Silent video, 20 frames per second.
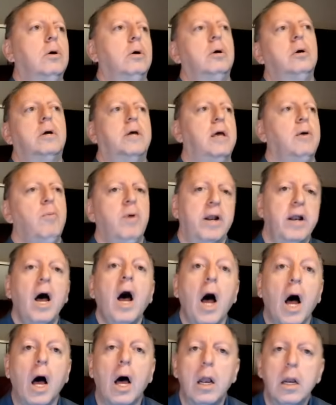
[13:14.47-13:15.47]
Okay, why
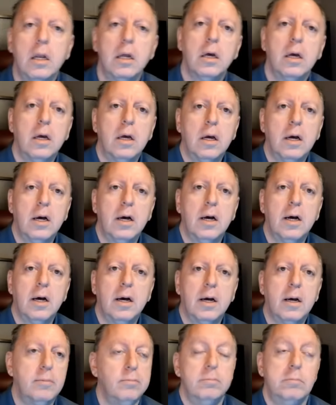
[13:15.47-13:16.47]
not?
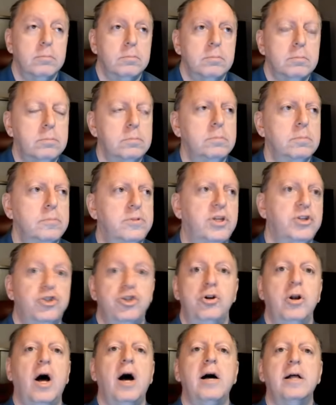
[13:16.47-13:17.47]
Um, did
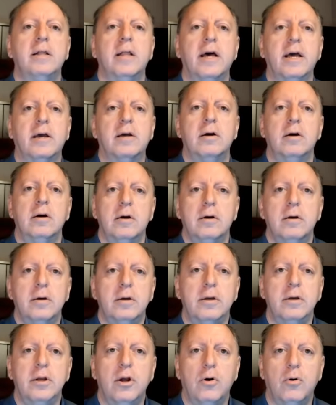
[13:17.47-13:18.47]
you not like,
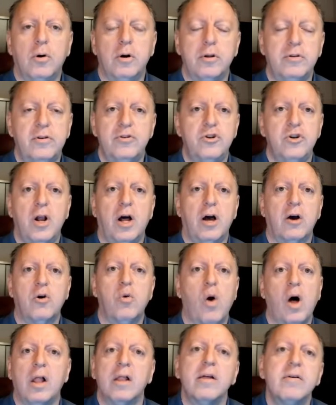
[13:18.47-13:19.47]
you know, did you not
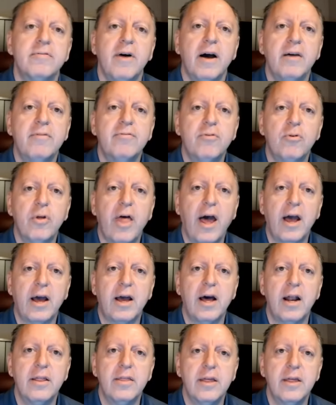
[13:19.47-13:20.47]
qualify for that
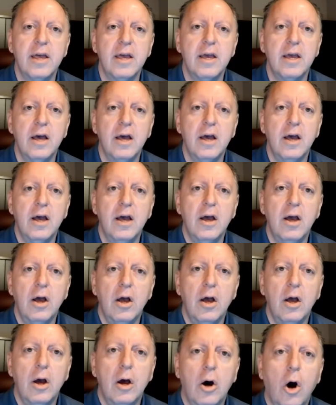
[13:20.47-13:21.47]
kind of thing?
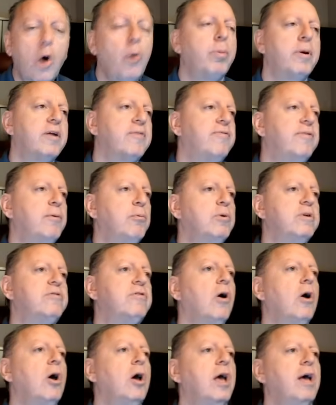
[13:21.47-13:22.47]
Oh, but if it was
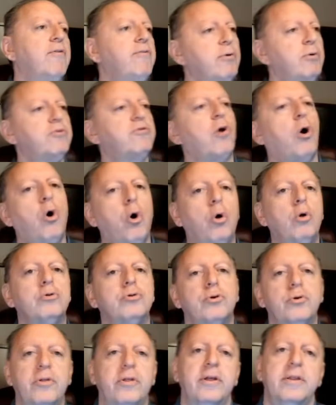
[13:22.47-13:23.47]
if it was
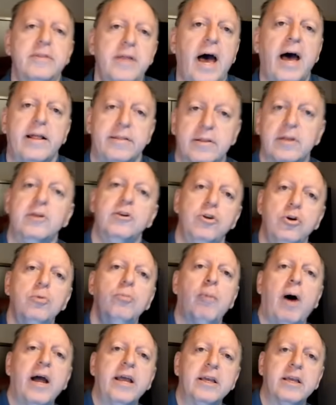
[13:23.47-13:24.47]
older than that, then you
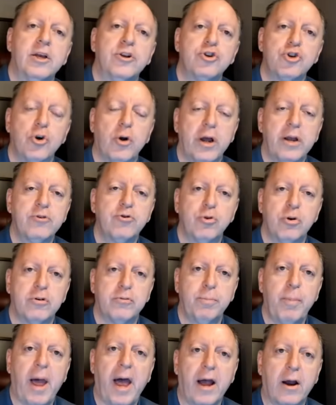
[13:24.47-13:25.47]
might get your
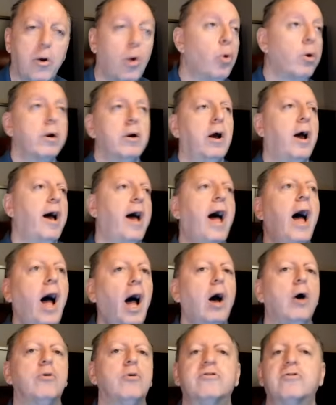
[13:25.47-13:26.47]
interest back or a
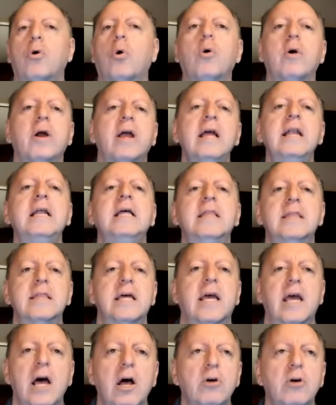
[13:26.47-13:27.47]
house or
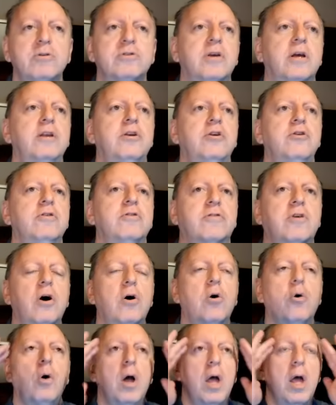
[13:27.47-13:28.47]
anything else. And you just
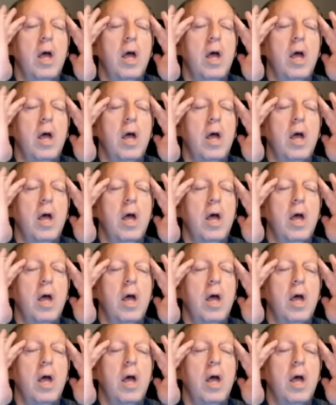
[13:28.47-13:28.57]
go,